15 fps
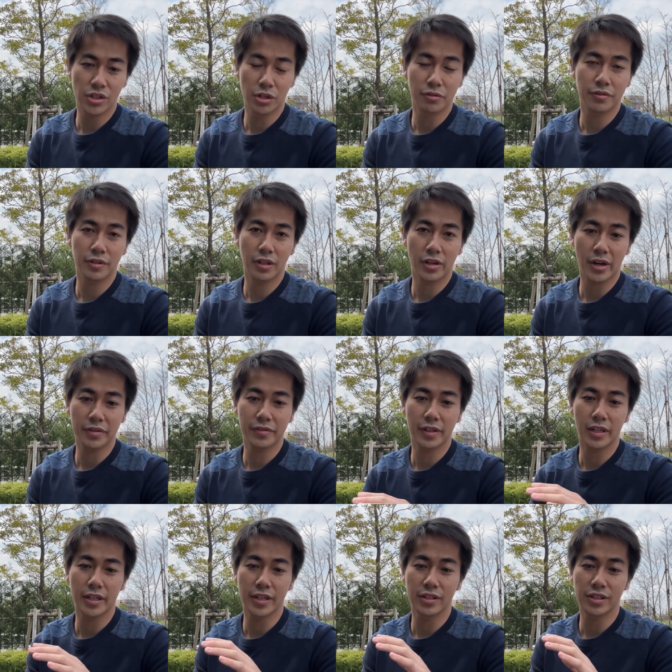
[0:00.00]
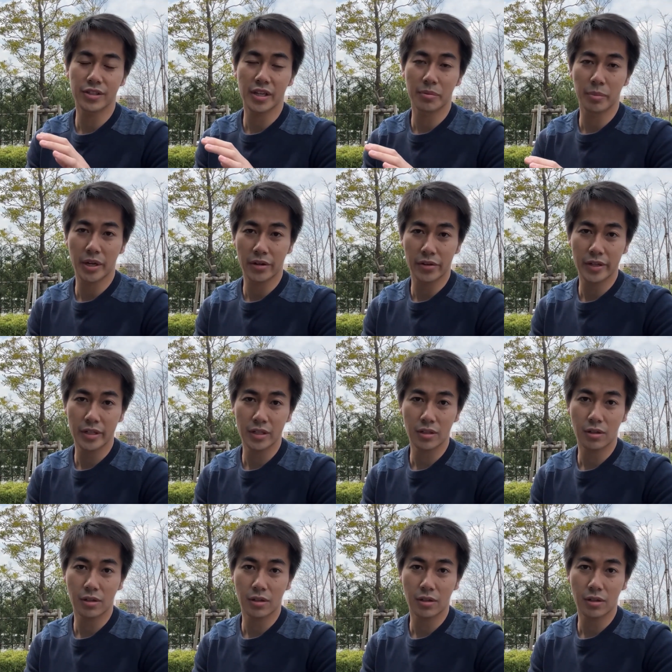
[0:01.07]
geographically in the same area,